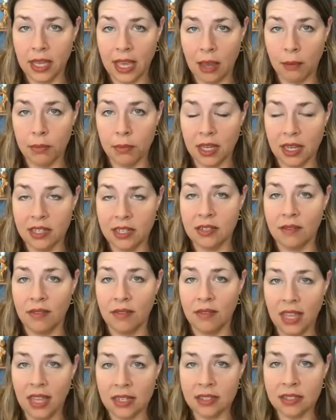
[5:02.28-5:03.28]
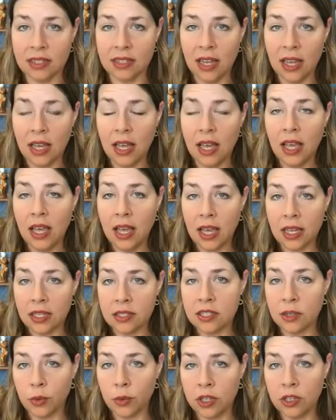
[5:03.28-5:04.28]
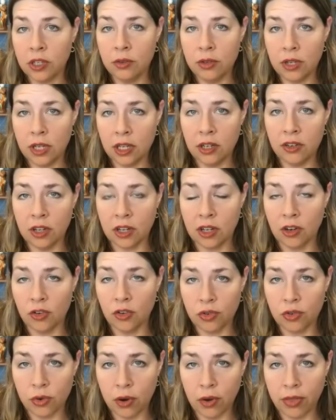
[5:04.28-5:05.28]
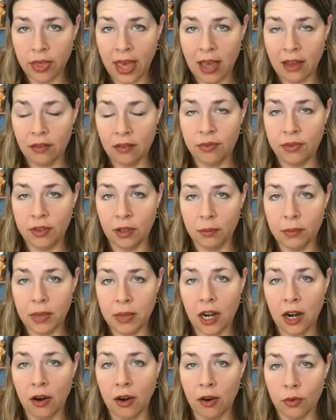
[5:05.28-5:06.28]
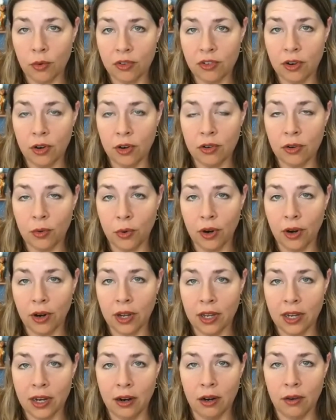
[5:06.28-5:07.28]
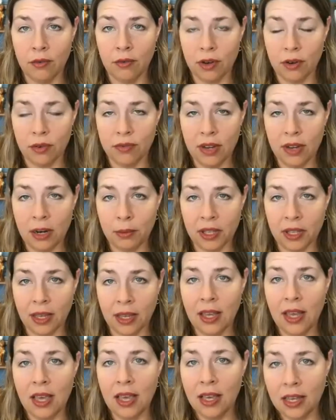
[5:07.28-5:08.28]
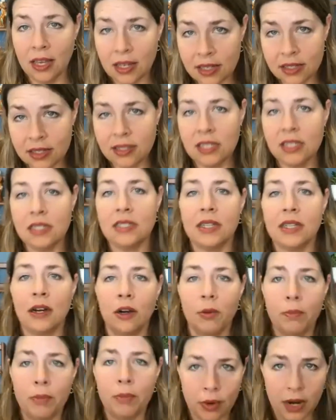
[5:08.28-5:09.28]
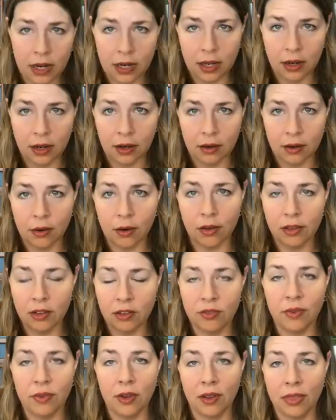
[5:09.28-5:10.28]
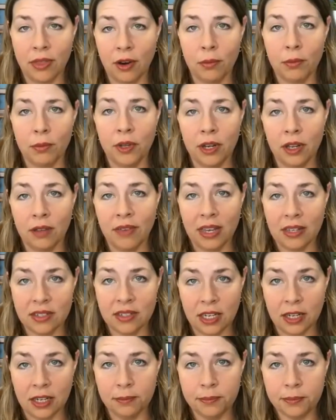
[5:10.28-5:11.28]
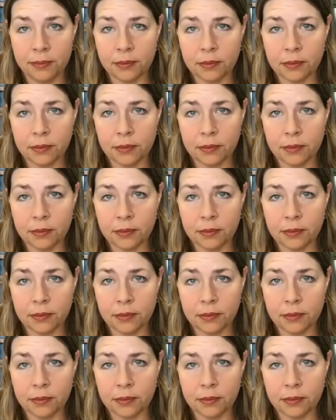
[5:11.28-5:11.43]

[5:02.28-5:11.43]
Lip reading: came because of this. And so what you need to control that and feel better and return to work and caring for your family is this therapy right here, or this therapeutic vaccine.